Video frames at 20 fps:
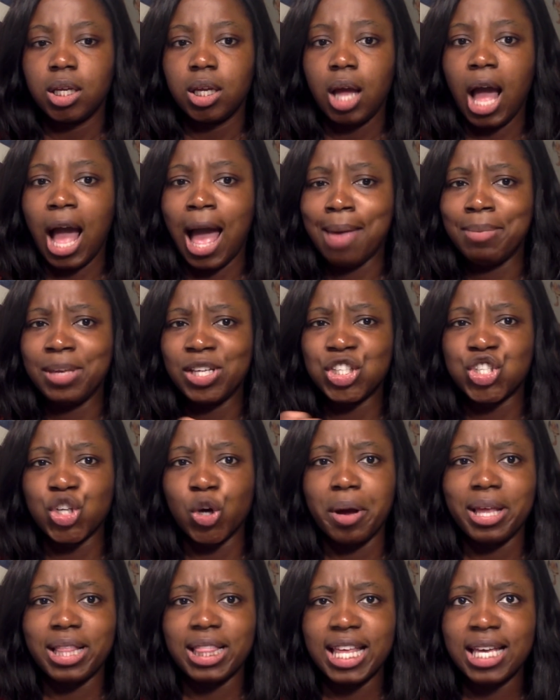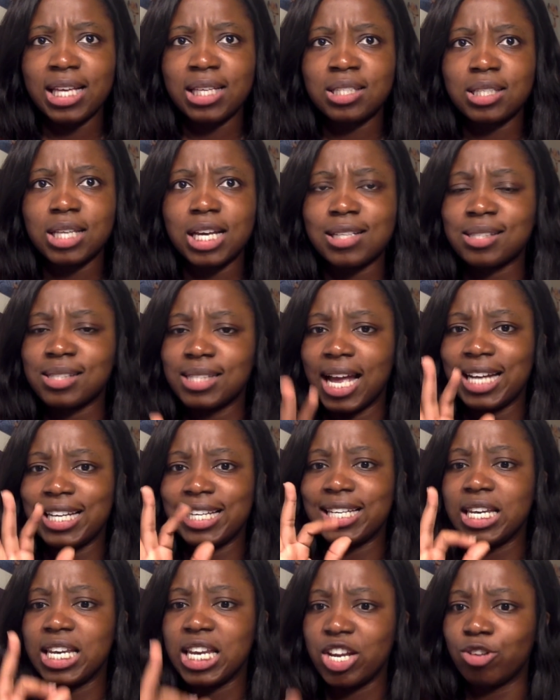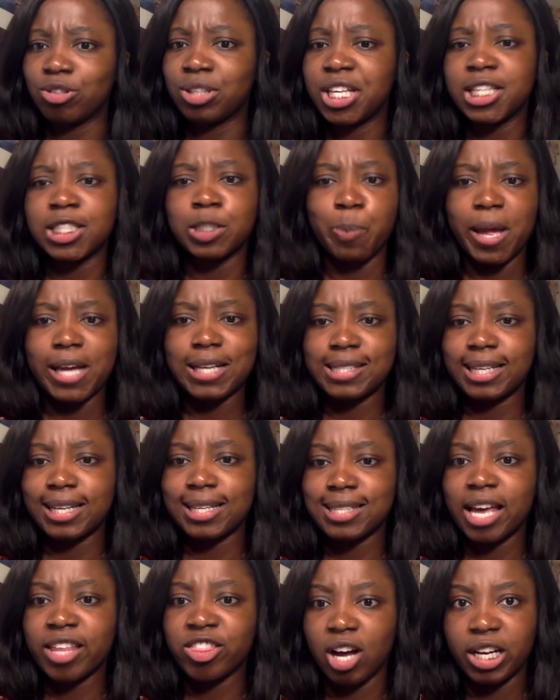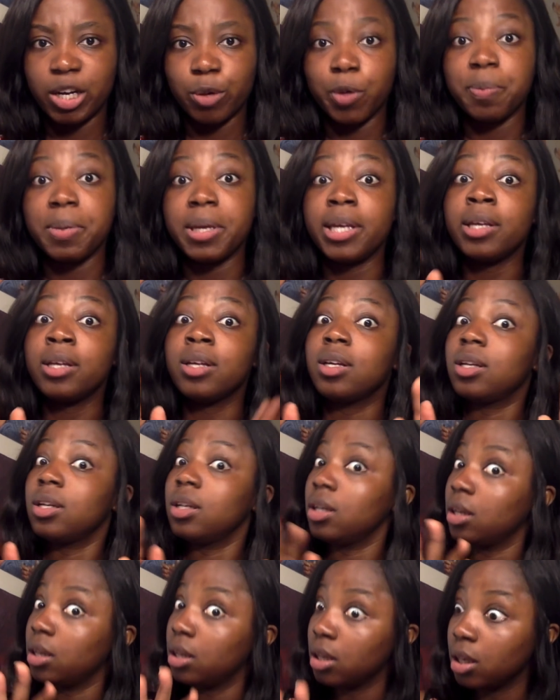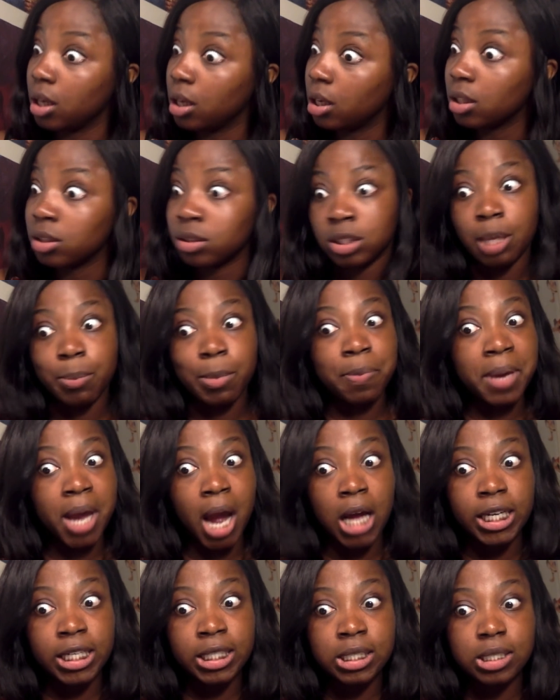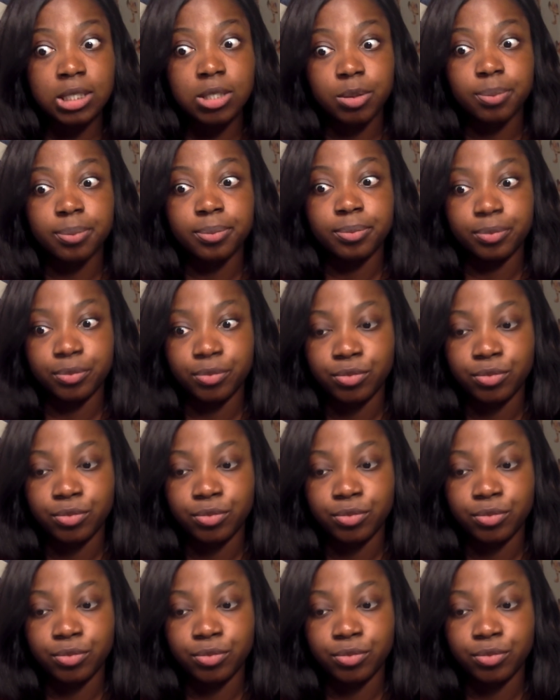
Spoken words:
I'm enjoying this. It's not nearly as basic as I thought it would be. Let me be honest.